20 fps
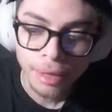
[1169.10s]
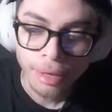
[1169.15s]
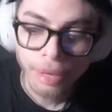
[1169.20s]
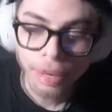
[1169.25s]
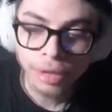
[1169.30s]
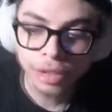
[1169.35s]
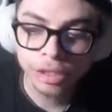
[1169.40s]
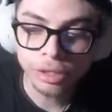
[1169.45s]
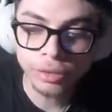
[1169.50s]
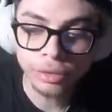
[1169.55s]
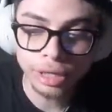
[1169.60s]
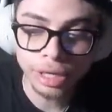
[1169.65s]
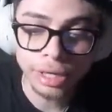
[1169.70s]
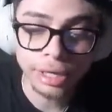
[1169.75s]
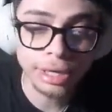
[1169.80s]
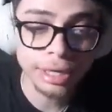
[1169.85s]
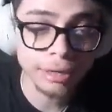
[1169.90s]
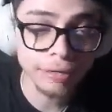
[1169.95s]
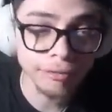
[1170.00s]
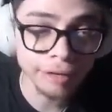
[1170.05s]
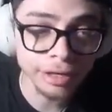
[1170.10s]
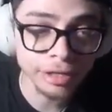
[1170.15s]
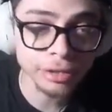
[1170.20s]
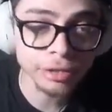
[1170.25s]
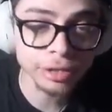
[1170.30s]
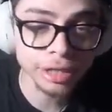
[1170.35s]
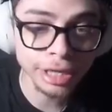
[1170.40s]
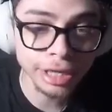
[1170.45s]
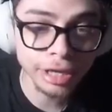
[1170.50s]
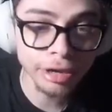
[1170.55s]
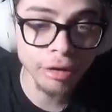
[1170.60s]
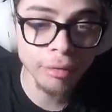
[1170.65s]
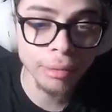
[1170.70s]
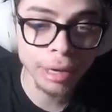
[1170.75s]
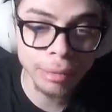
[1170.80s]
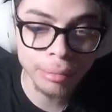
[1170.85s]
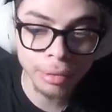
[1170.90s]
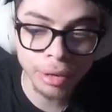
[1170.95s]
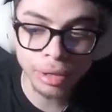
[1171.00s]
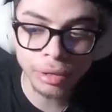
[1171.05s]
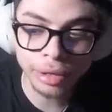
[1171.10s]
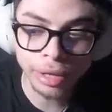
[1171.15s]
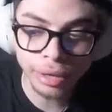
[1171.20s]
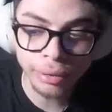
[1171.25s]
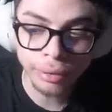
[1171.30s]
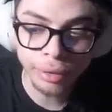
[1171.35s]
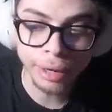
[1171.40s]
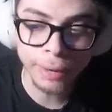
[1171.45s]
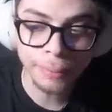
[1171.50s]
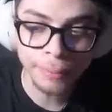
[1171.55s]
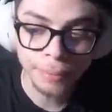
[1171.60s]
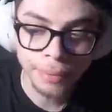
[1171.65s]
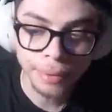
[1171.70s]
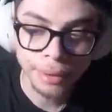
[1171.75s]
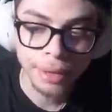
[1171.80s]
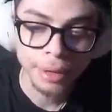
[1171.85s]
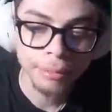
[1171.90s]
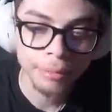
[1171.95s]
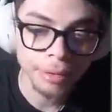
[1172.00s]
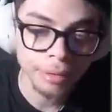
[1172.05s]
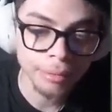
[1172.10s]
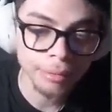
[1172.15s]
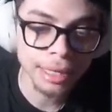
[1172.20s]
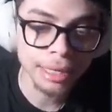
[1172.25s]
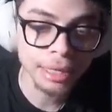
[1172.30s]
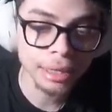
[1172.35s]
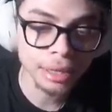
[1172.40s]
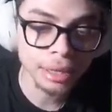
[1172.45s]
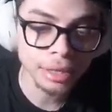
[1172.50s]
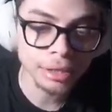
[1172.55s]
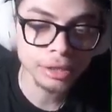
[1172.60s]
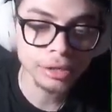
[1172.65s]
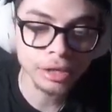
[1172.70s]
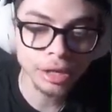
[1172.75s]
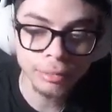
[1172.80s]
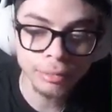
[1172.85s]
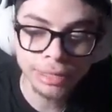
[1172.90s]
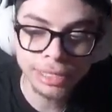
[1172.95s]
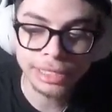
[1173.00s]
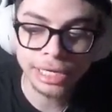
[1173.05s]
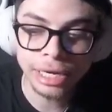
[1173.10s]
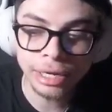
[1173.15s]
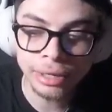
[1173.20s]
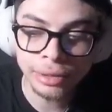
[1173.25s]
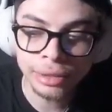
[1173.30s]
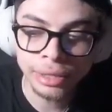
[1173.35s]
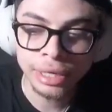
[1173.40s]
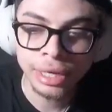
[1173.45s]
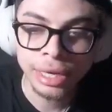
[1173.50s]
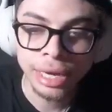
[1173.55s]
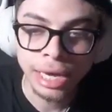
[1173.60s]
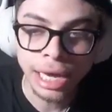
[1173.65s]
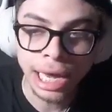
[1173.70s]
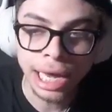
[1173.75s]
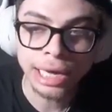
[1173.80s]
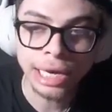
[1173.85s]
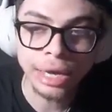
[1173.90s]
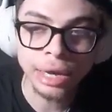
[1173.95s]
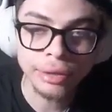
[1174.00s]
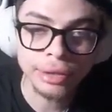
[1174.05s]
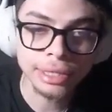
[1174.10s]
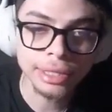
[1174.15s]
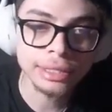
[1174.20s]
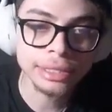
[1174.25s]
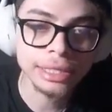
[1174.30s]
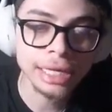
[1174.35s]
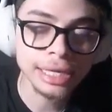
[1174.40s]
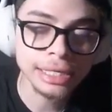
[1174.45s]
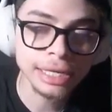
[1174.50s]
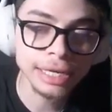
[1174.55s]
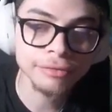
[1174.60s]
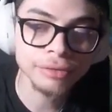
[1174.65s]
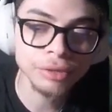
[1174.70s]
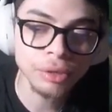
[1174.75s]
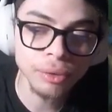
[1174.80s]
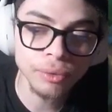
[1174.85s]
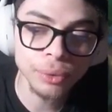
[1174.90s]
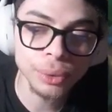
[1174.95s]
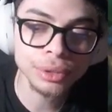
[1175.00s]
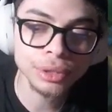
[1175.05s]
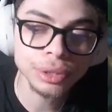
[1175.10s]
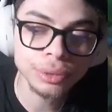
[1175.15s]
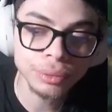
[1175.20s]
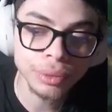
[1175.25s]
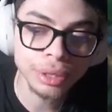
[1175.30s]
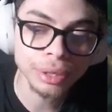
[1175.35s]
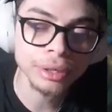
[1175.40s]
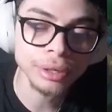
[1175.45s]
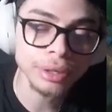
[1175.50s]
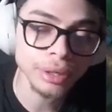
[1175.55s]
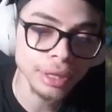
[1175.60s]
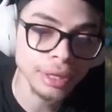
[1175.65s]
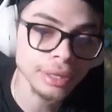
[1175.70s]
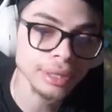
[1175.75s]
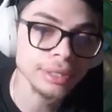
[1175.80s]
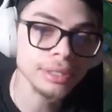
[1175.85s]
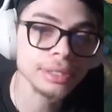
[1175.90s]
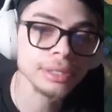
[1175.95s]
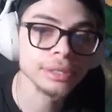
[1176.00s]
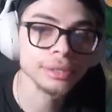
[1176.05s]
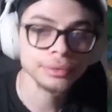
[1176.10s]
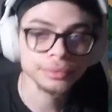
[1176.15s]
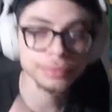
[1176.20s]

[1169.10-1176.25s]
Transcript: So they kill my bot lane, right? But me and Lux are coming down, and now these guys have nowhere to run. Look at this.